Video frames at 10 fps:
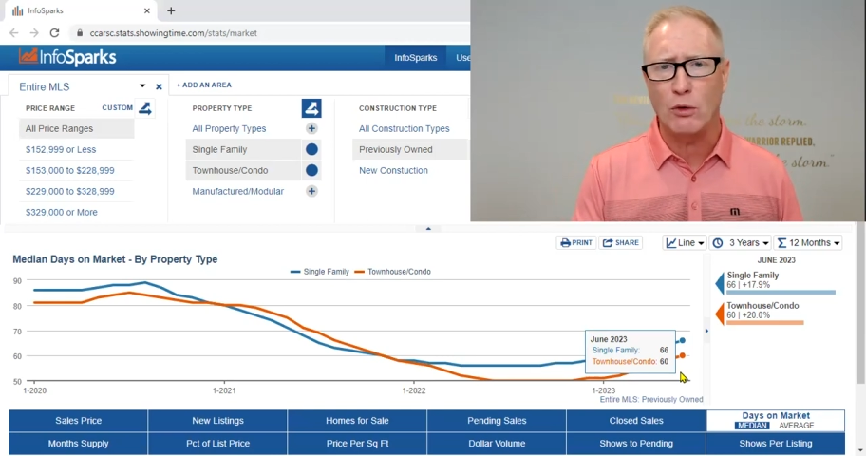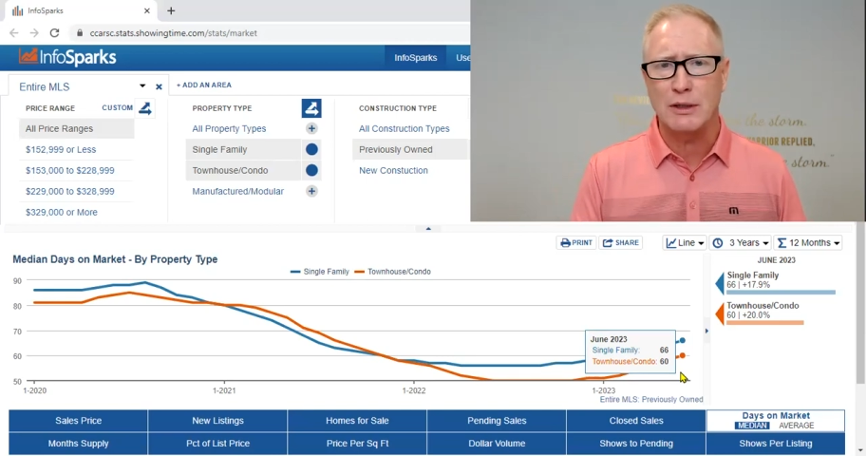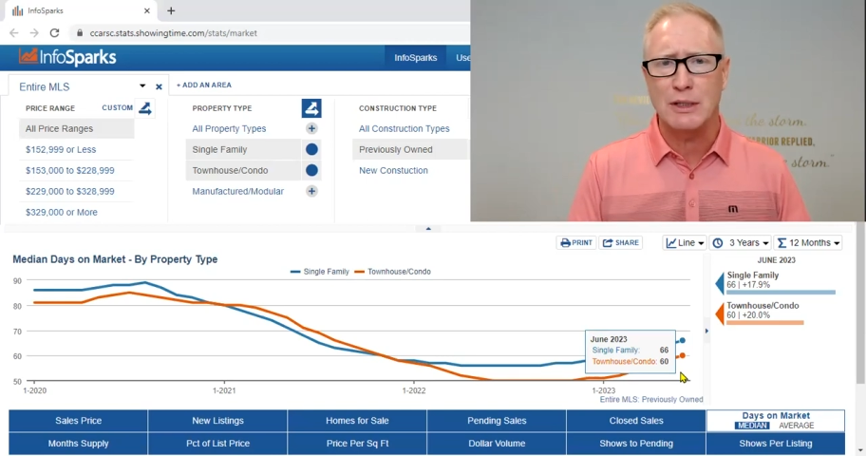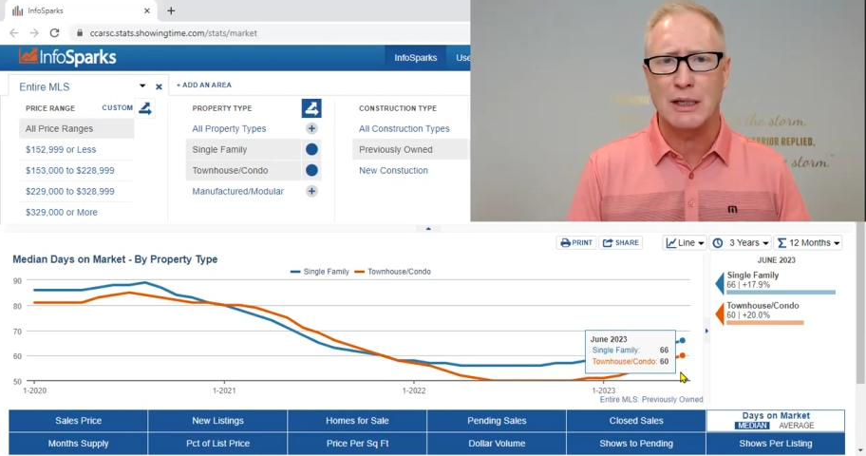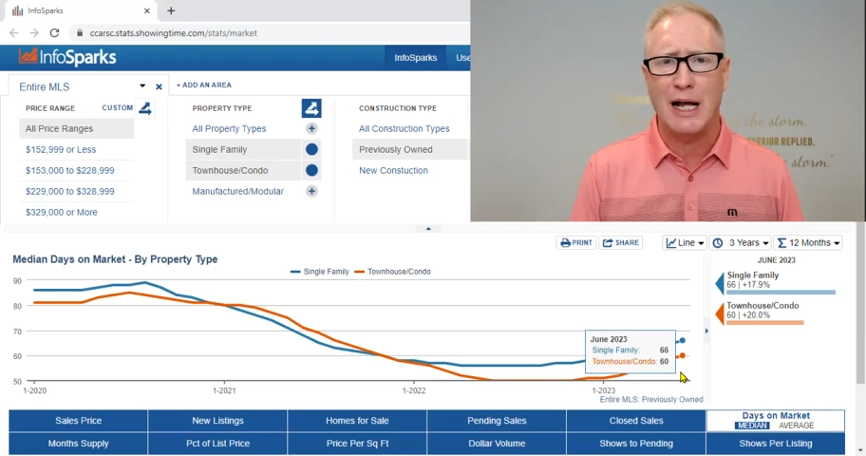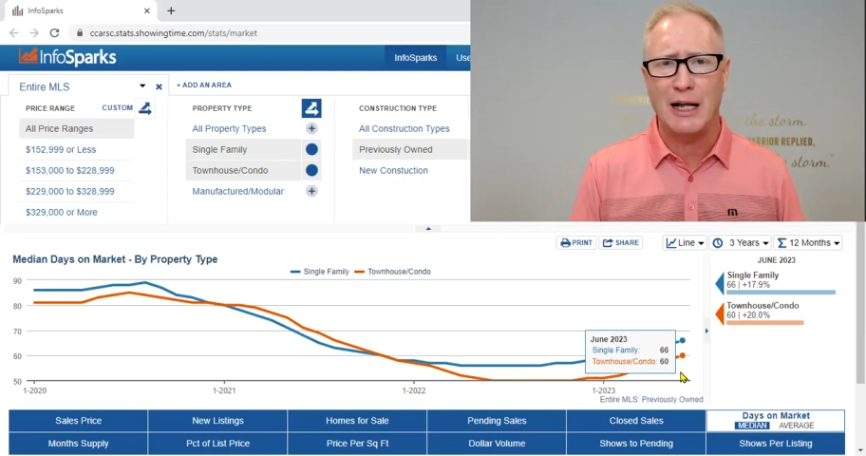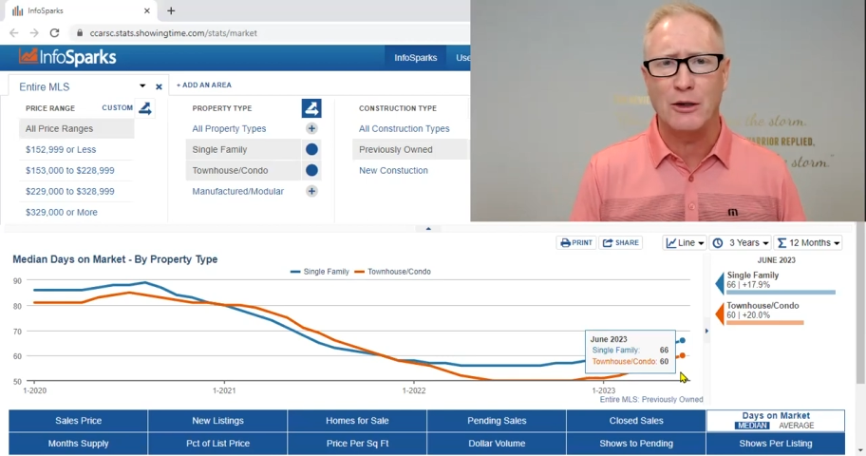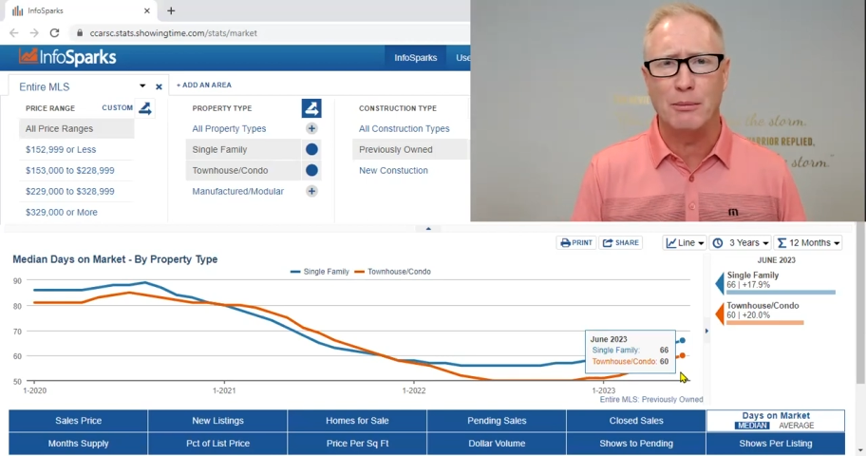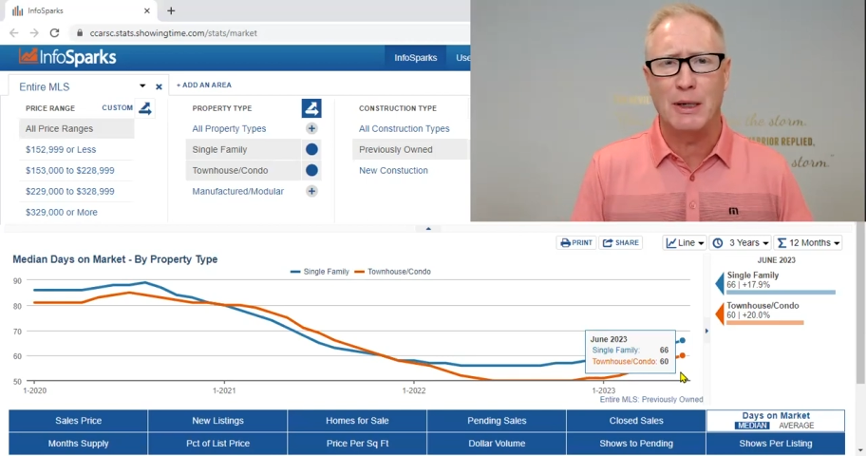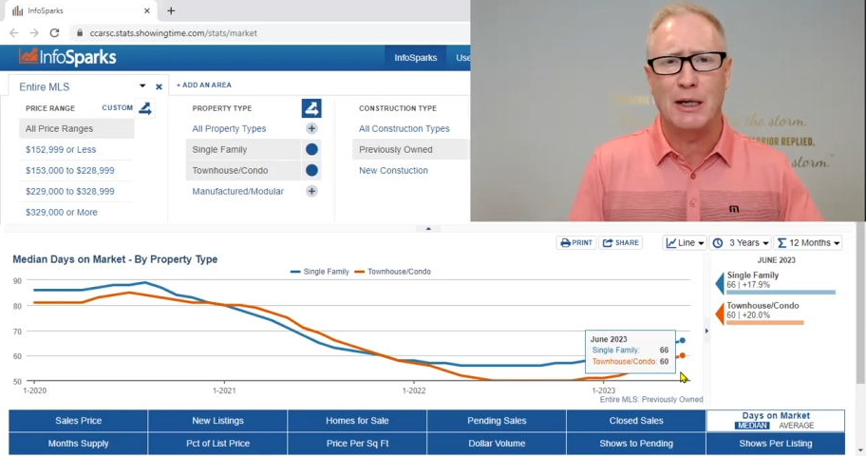or as a
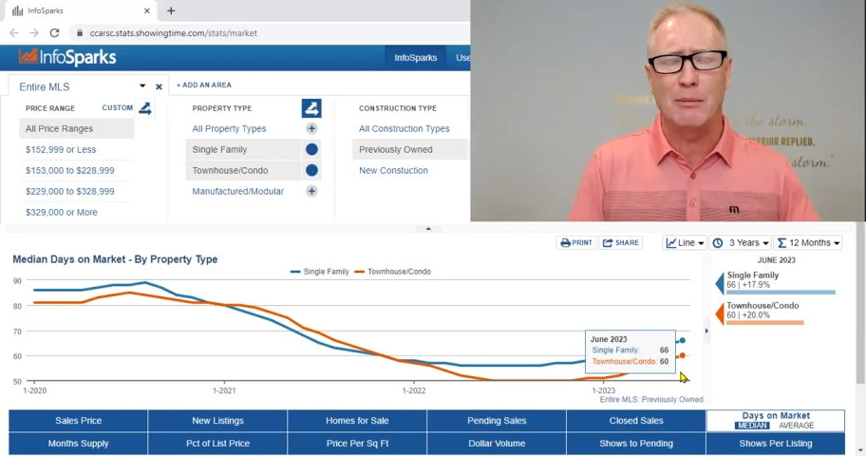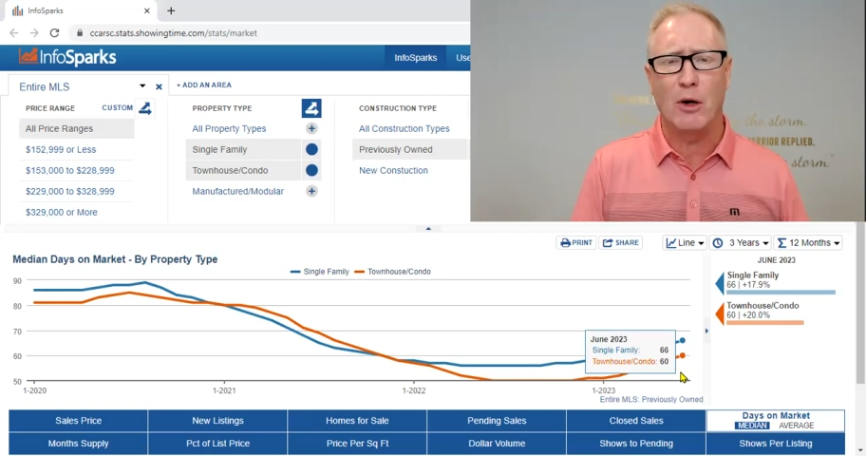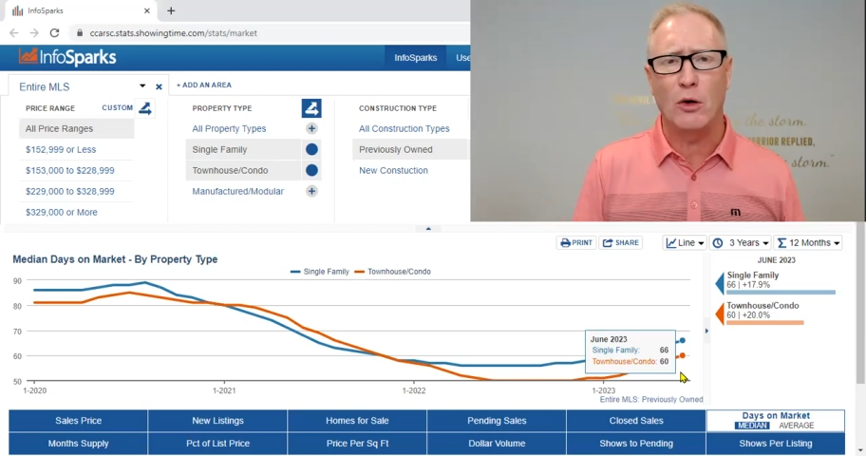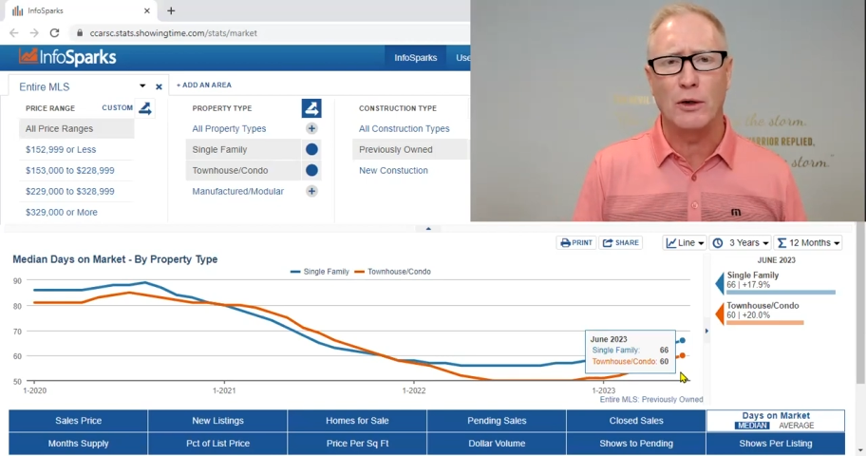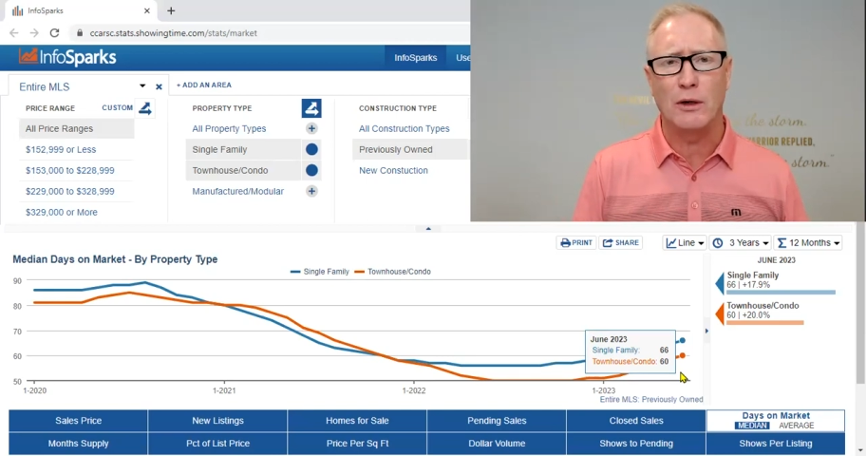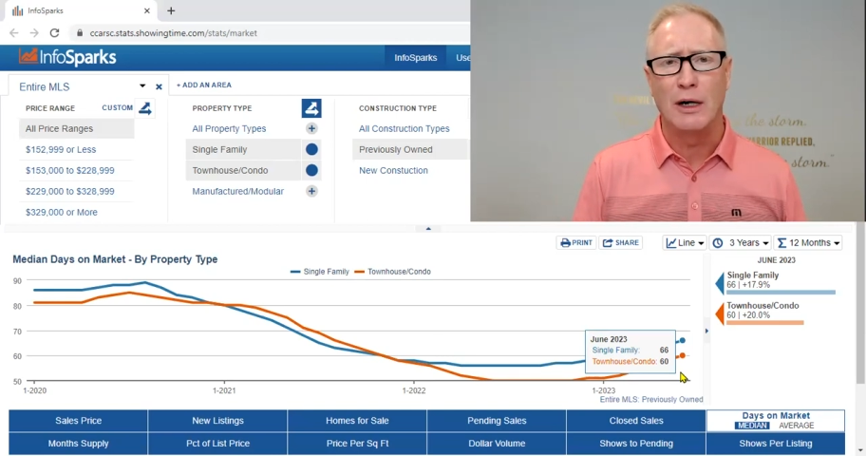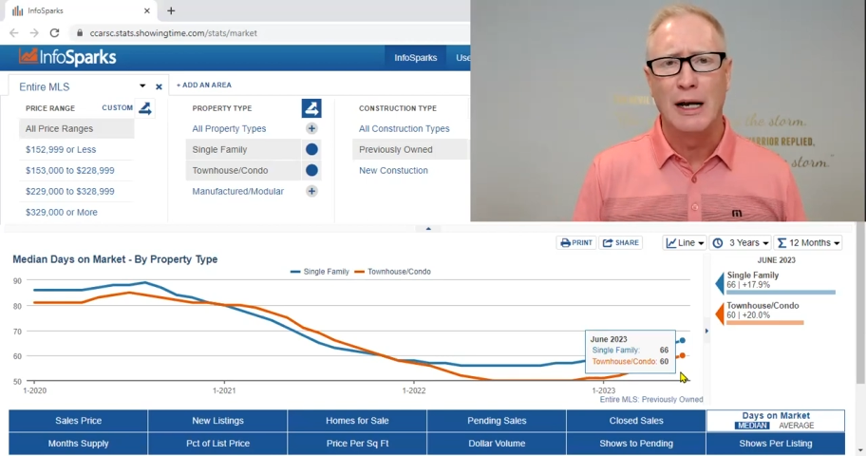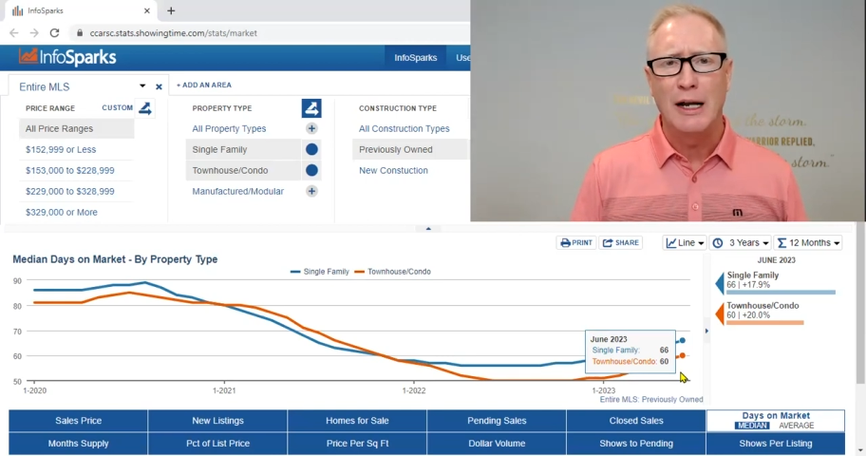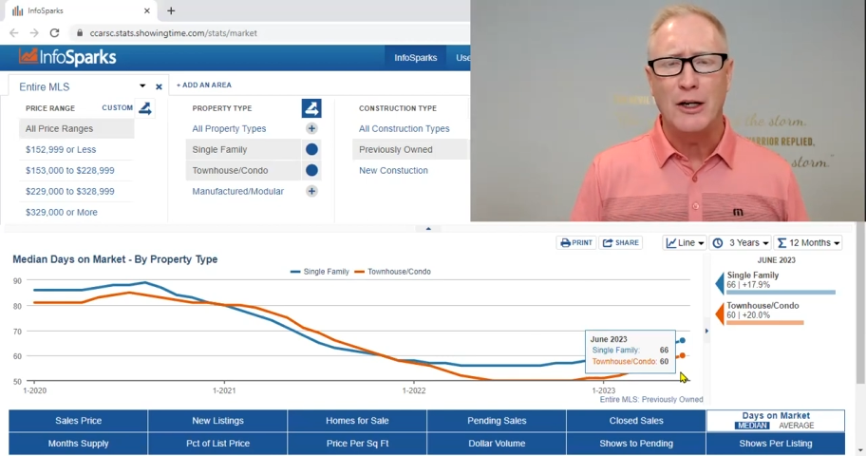condominium owner,